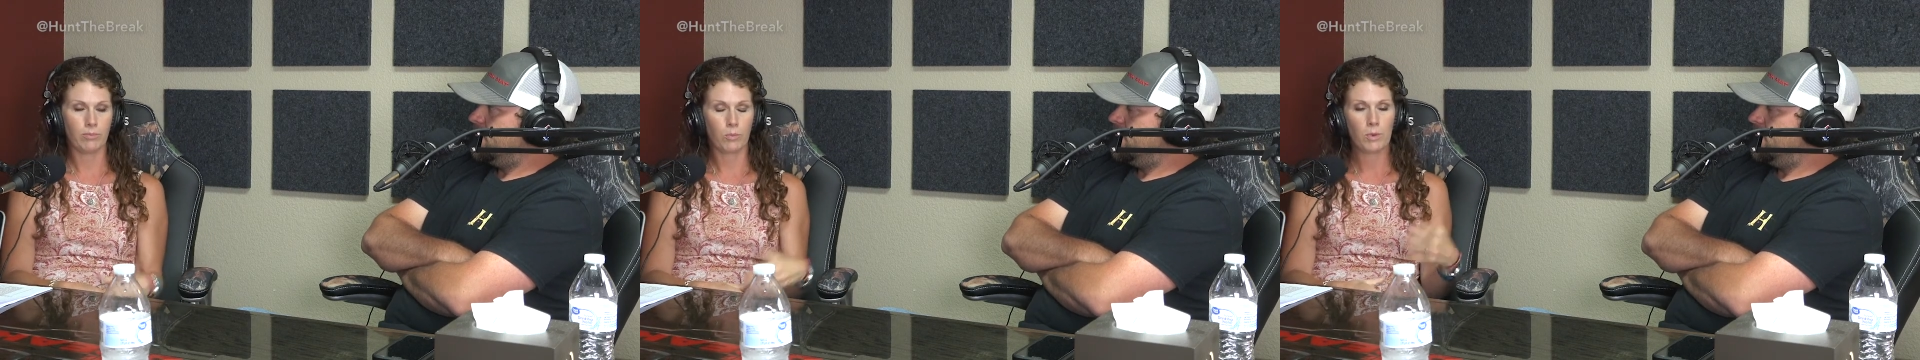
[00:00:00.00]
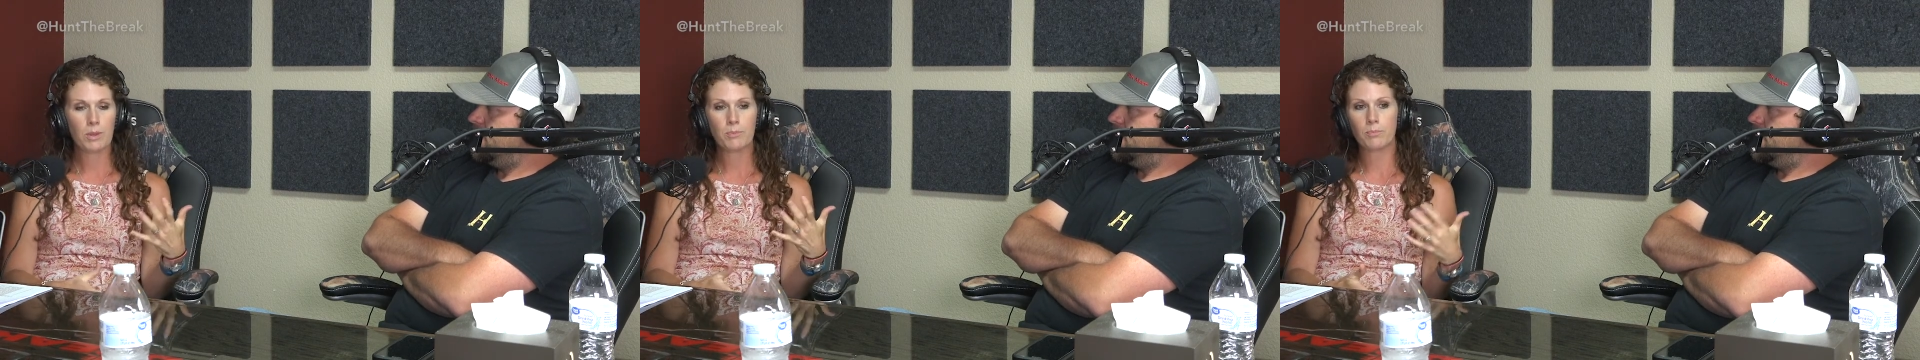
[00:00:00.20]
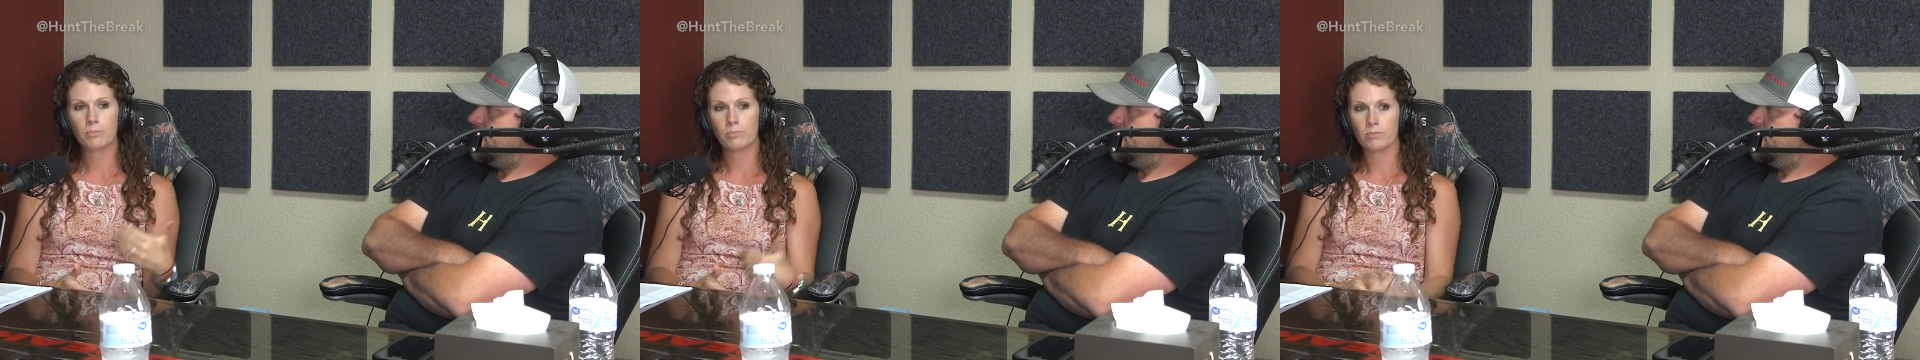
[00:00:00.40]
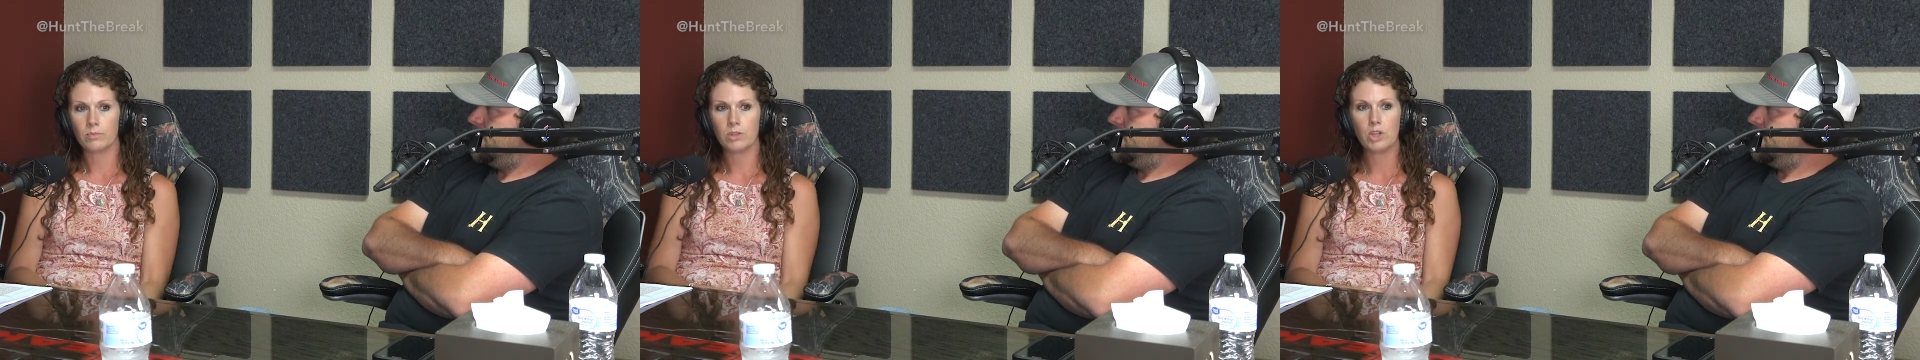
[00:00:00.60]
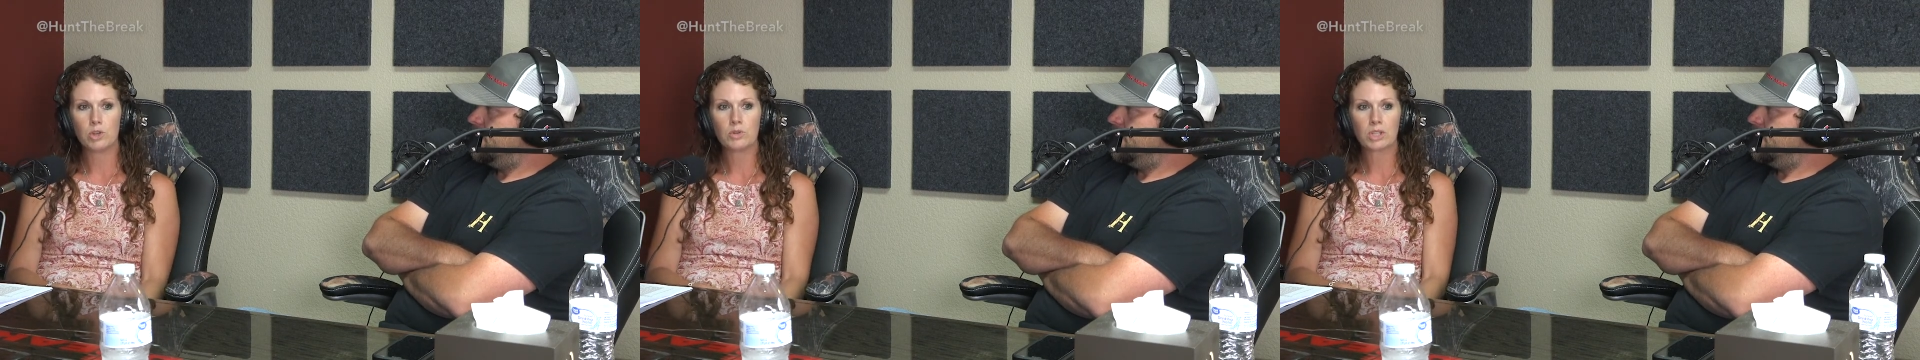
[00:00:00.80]
we
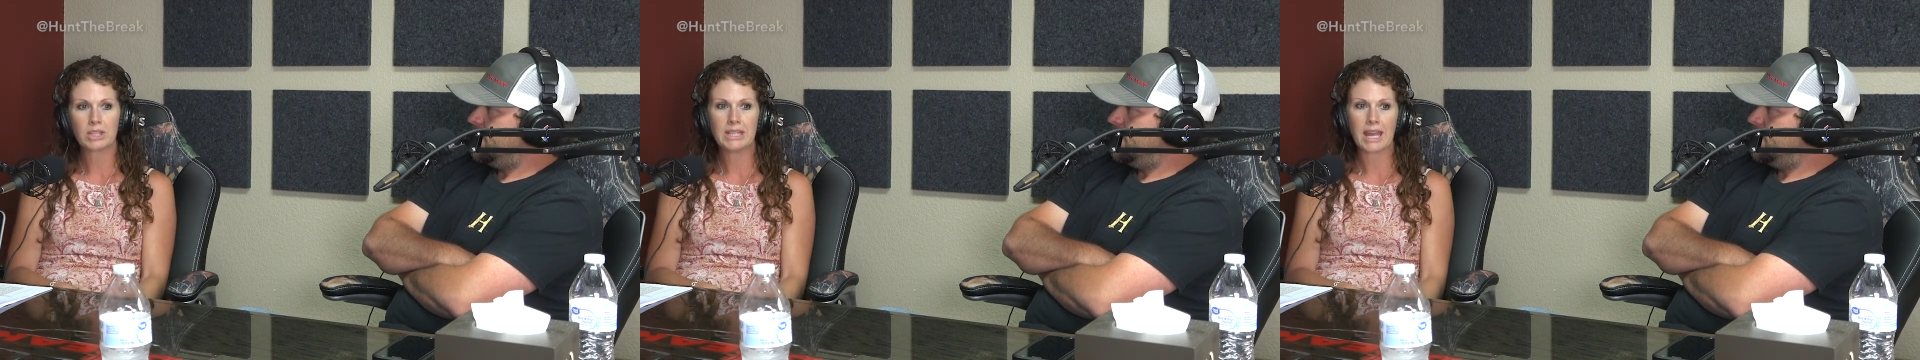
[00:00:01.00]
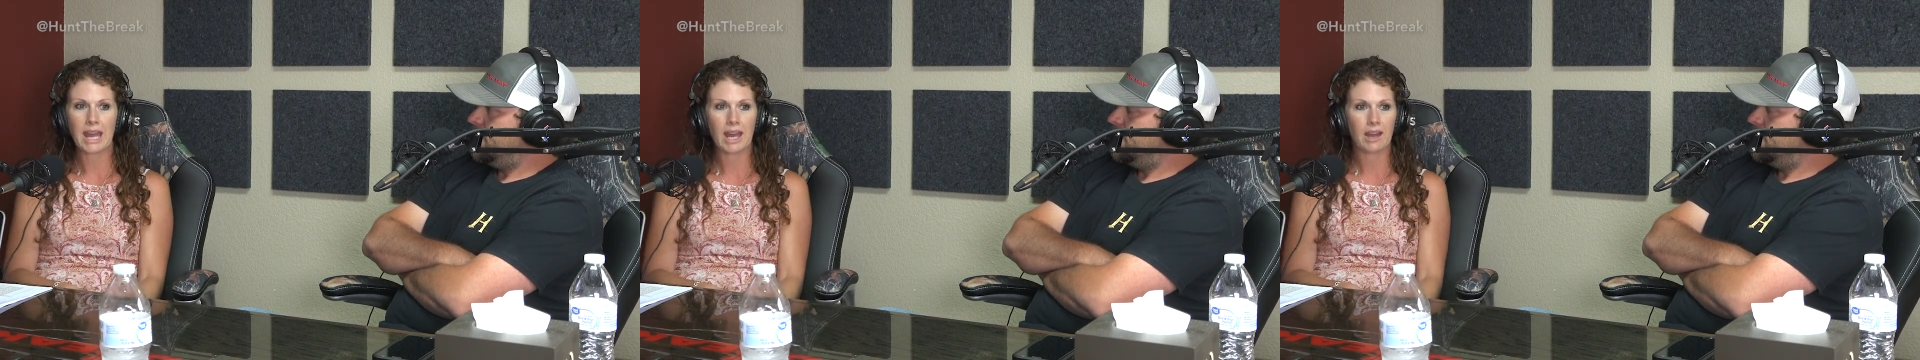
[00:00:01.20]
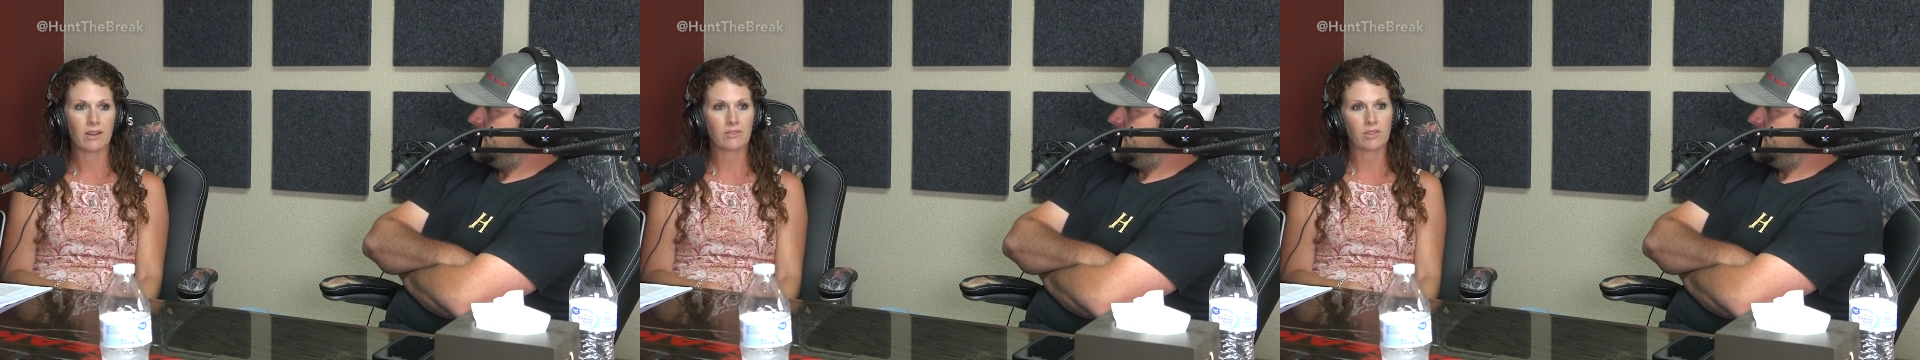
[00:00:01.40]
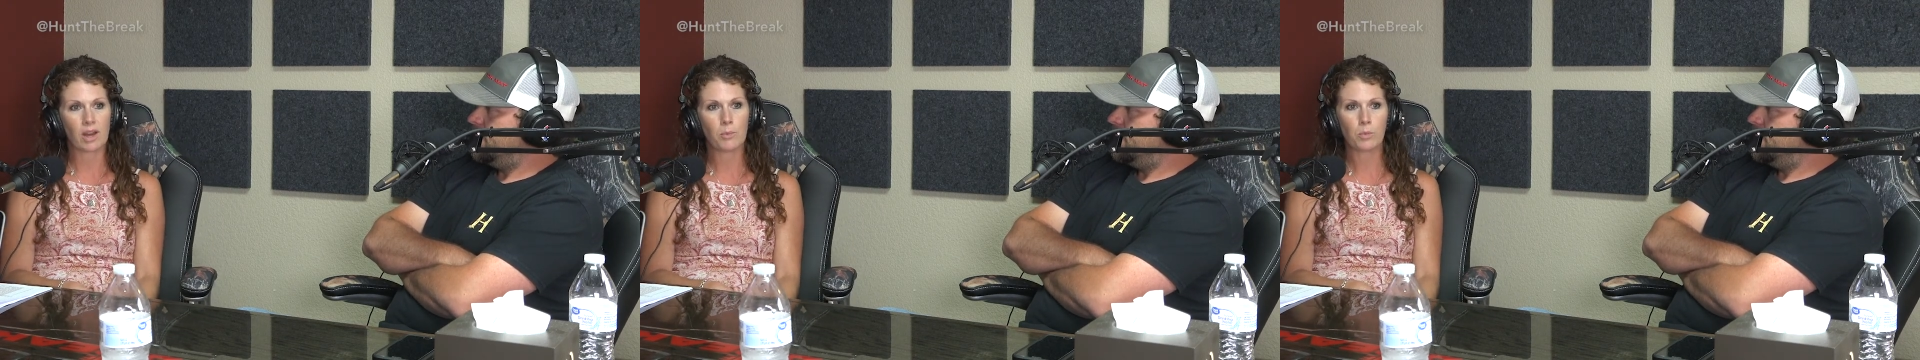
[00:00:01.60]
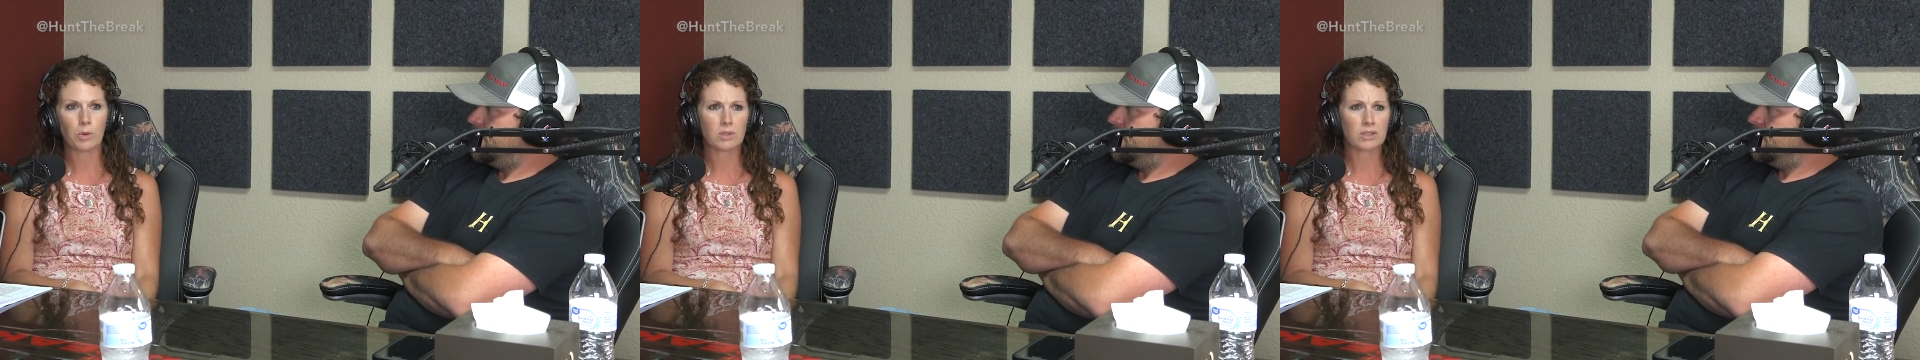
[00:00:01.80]
usually have
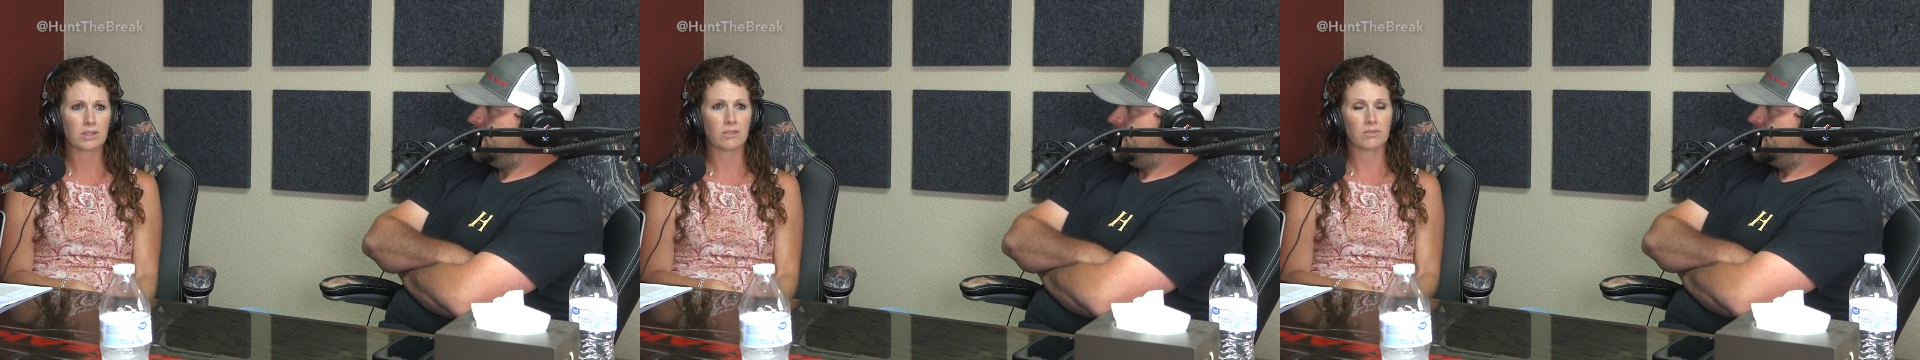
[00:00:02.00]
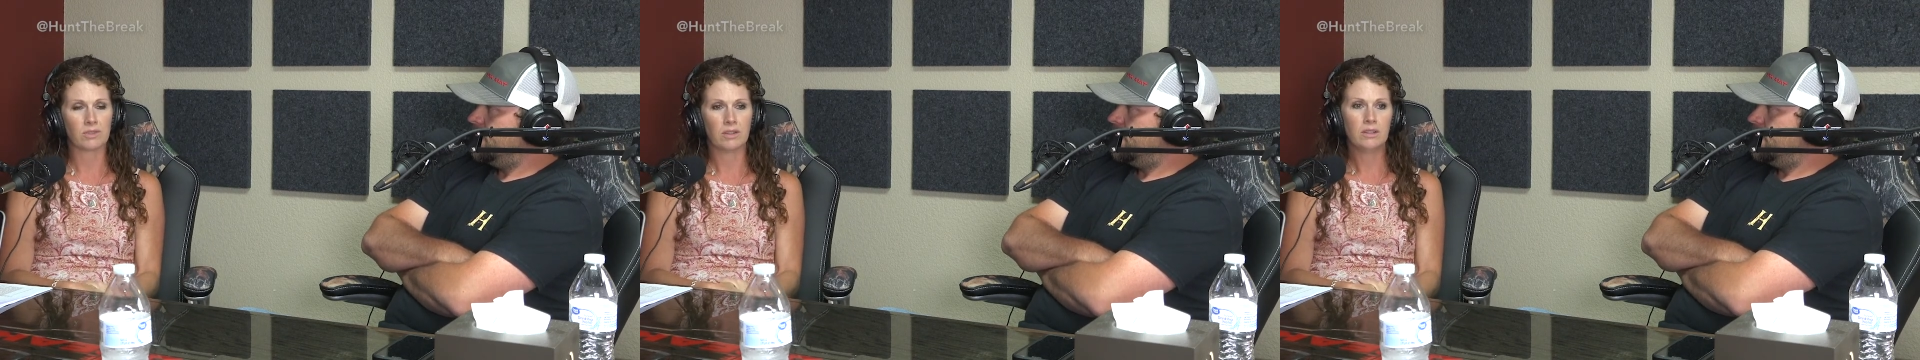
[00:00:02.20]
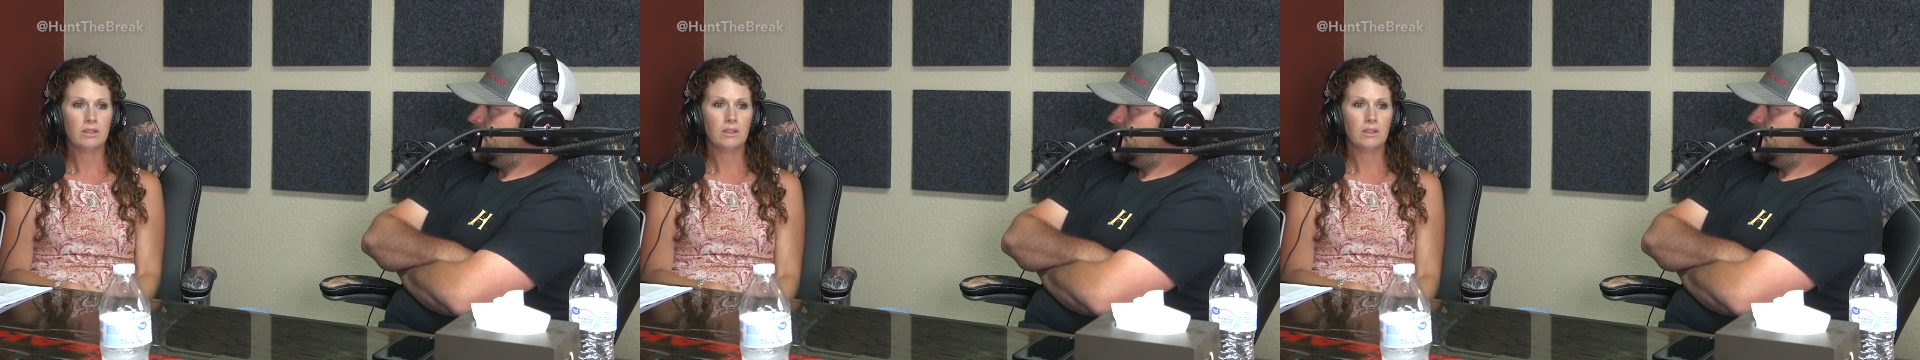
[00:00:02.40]
upwards of